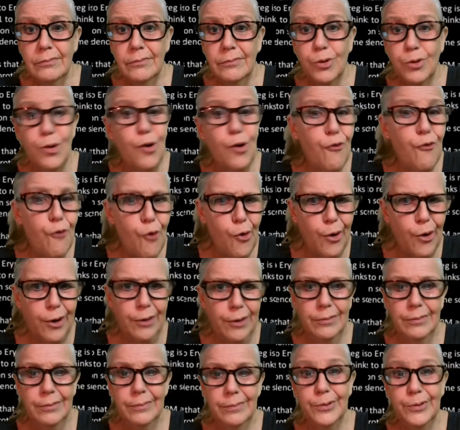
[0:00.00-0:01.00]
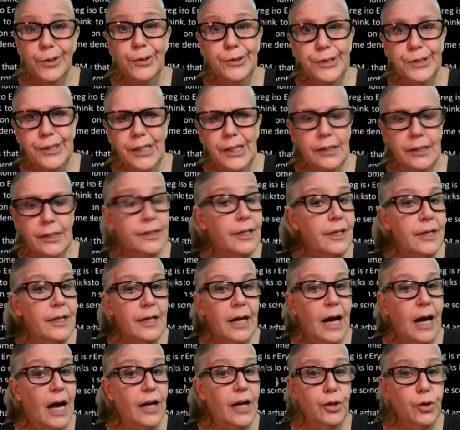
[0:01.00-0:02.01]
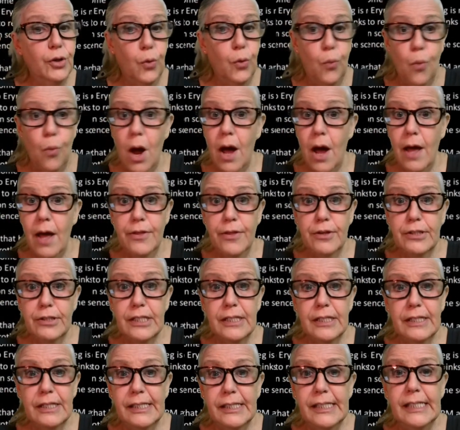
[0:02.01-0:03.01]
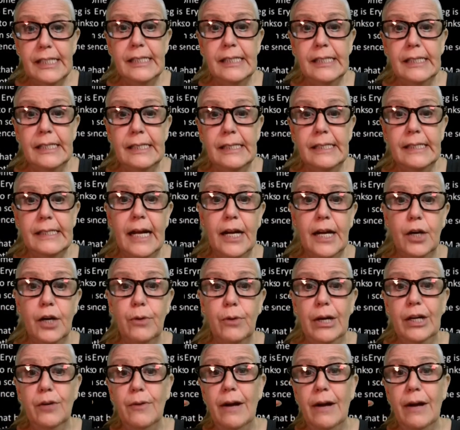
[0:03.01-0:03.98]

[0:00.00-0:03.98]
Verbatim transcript: 304, 306. I don't know why there's an insistence that Greg